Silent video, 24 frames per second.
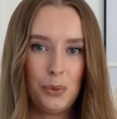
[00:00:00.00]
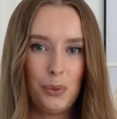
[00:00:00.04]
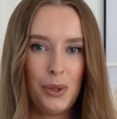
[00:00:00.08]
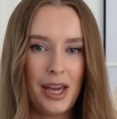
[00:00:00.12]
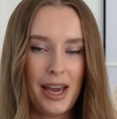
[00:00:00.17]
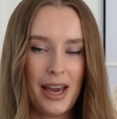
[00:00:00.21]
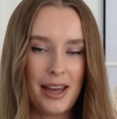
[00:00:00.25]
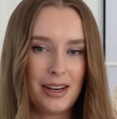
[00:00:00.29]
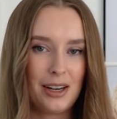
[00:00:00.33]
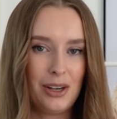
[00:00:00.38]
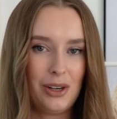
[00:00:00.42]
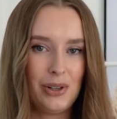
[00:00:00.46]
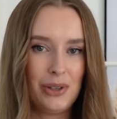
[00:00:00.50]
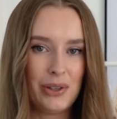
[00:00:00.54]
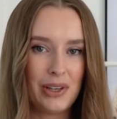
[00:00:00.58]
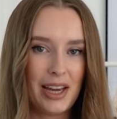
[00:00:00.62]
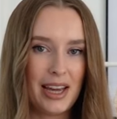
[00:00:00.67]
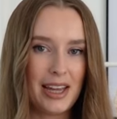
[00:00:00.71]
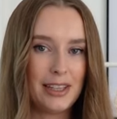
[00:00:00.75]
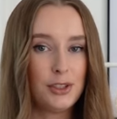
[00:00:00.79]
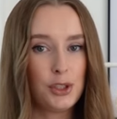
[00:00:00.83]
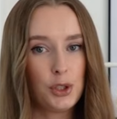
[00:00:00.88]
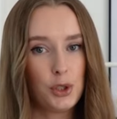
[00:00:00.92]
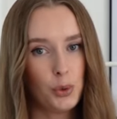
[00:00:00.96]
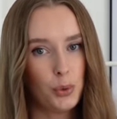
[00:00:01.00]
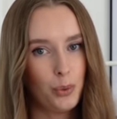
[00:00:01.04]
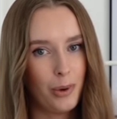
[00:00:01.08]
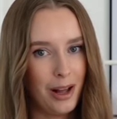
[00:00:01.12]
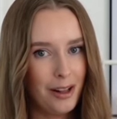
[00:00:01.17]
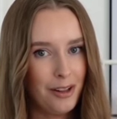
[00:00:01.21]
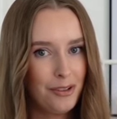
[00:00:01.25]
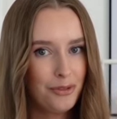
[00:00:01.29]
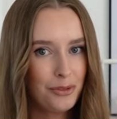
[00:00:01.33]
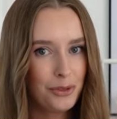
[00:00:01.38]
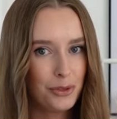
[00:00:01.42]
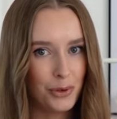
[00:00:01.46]
we had a look at
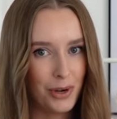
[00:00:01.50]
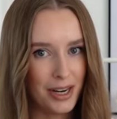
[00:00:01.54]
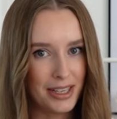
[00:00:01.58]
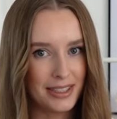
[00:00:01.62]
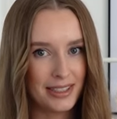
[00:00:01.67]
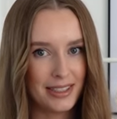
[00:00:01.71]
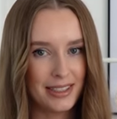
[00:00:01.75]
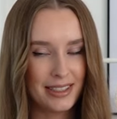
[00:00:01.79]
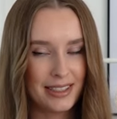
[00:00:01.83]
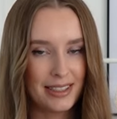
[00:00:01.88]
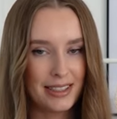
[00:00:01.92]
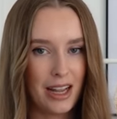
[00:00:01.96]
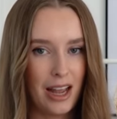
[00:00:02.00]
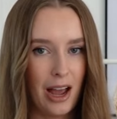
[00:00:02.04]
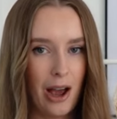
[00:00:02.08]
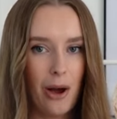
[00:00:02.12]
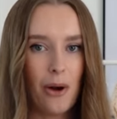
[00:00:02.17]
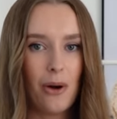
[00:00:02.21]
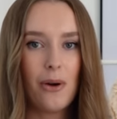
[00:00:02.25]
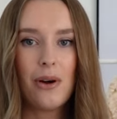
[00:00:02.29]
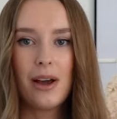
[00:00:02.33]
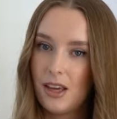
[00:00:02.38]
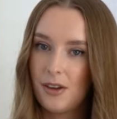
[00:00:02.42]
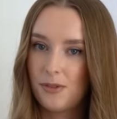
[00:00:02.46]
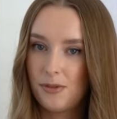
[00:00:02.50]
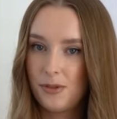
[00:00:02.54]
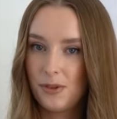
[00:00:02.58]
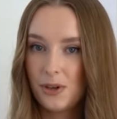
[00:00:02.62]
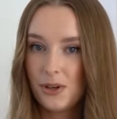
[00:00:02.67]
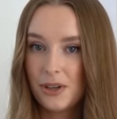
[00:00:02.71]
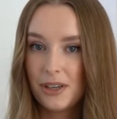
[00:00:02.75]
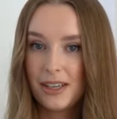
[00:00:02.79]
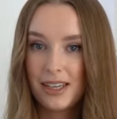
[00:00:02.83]
12 dresses now. If you're